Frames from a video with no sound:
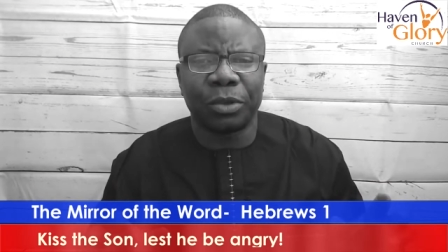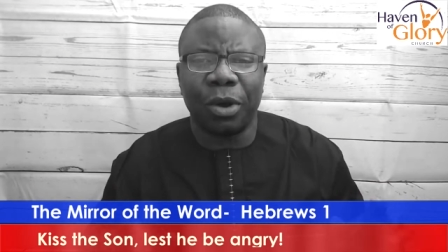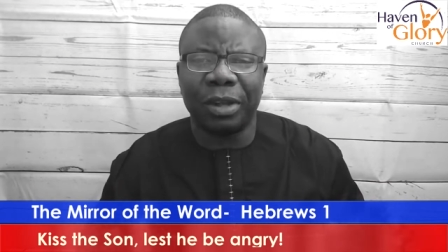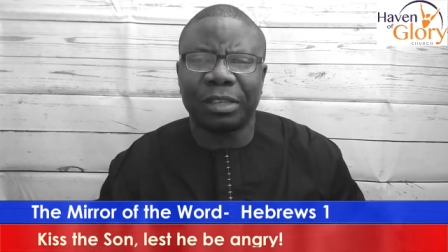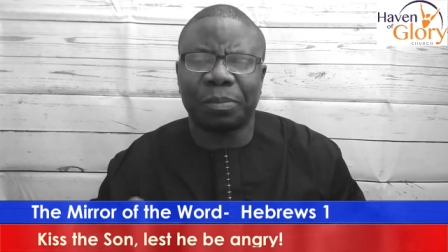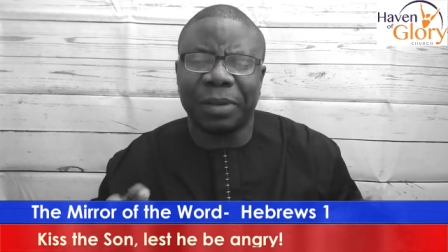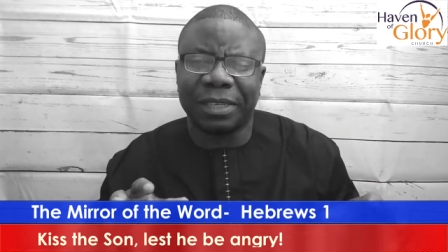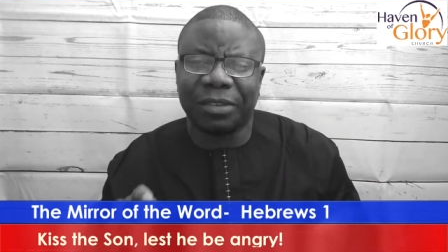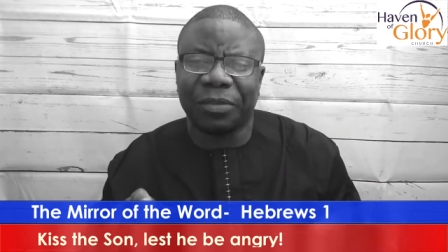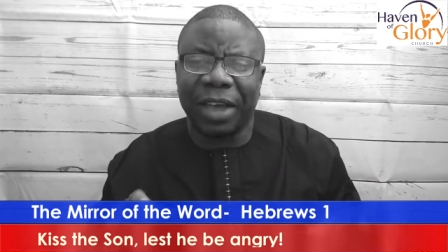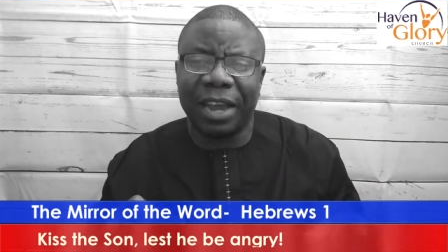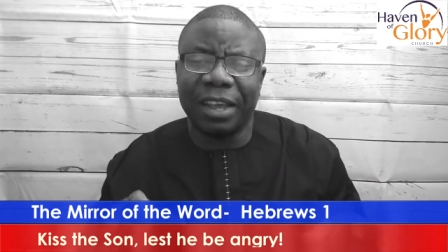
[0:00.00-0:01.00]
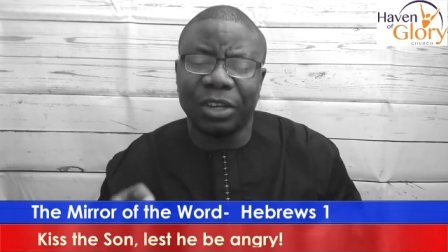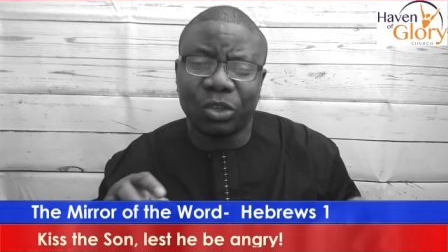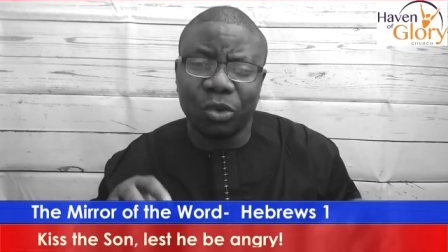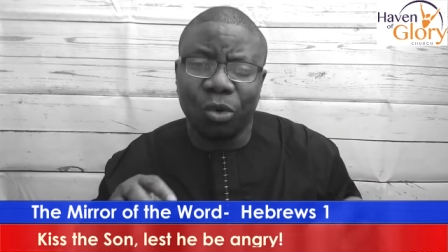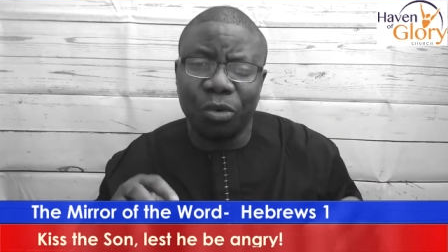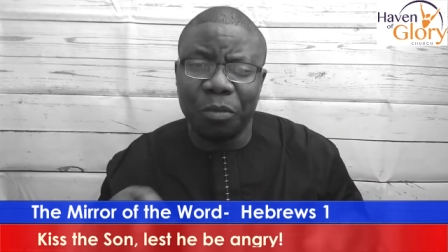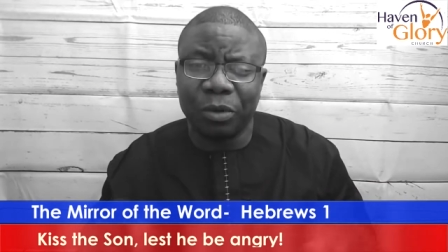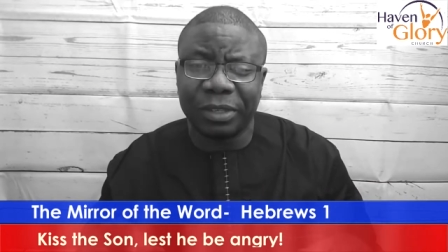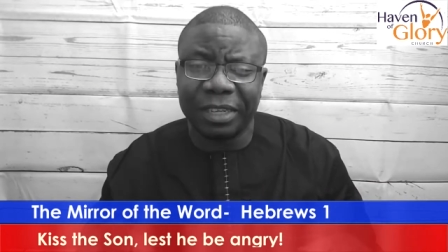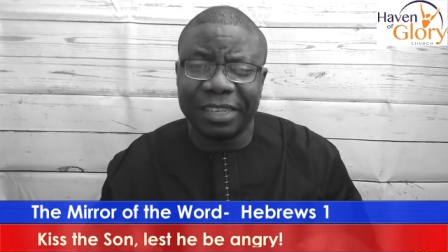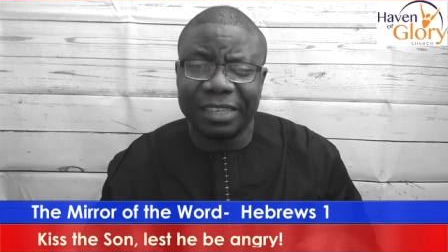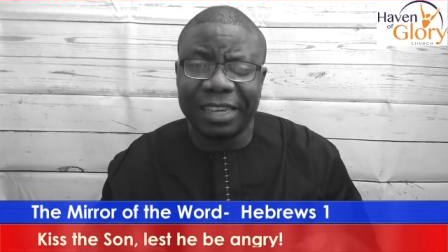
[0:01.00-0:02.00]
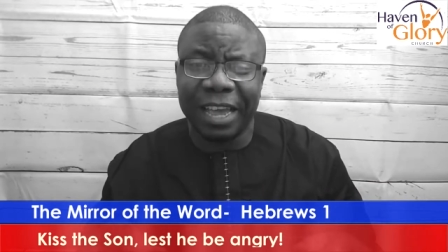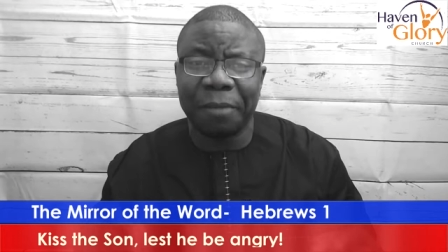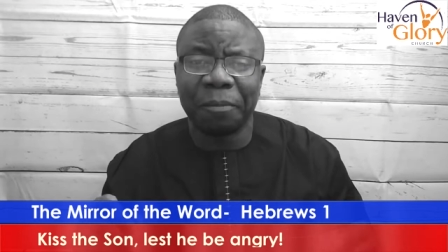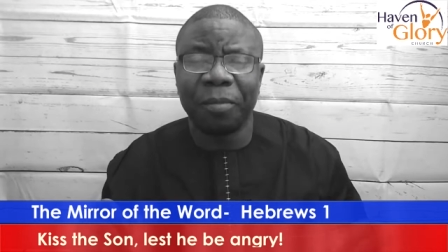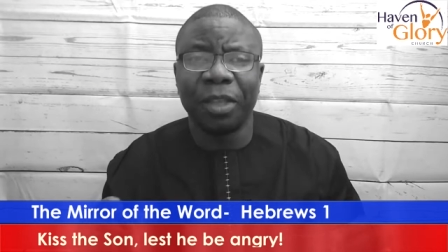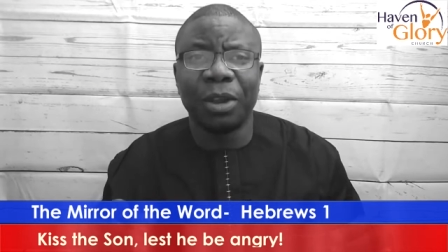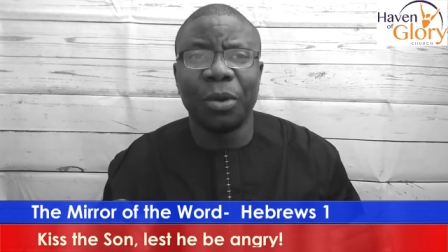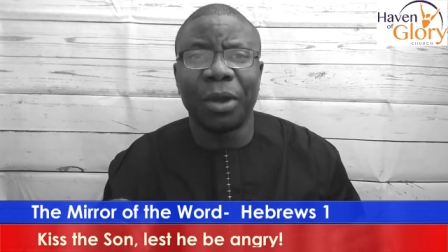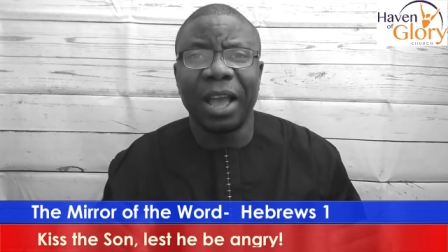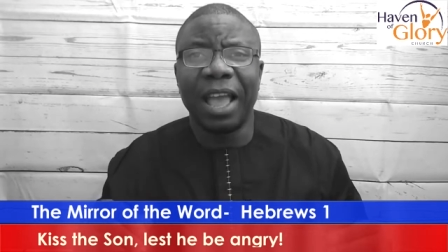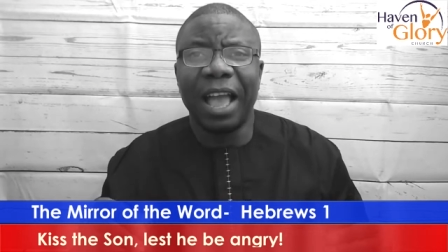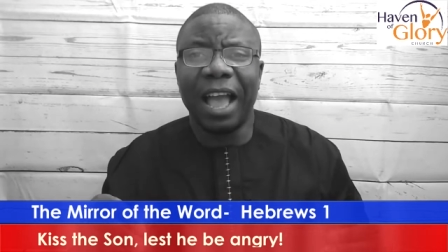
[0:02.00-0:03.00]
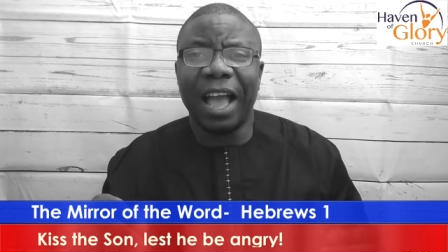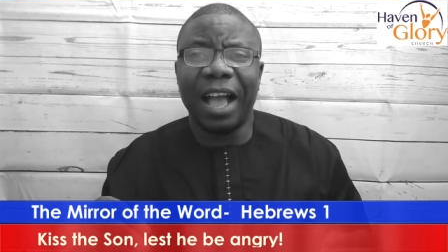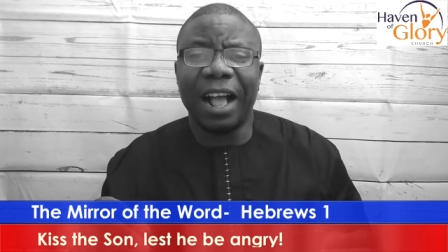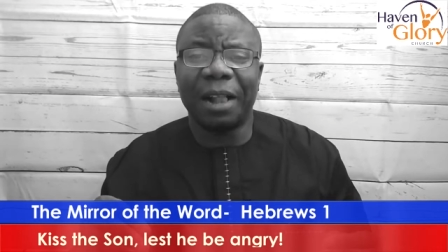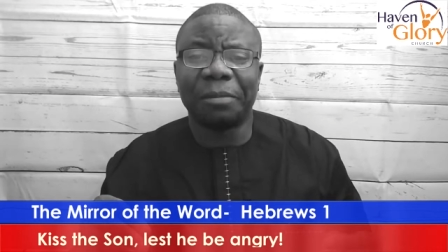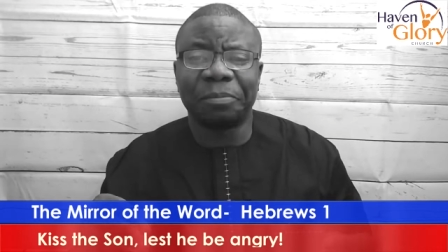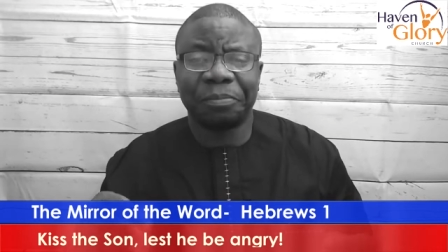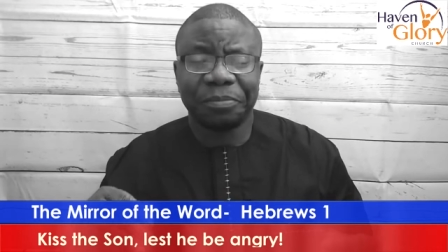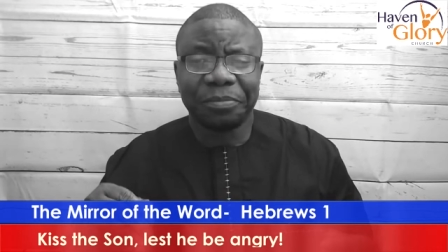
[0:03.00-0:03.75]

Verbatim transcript: God specifically told Moses, He said, "Look, um."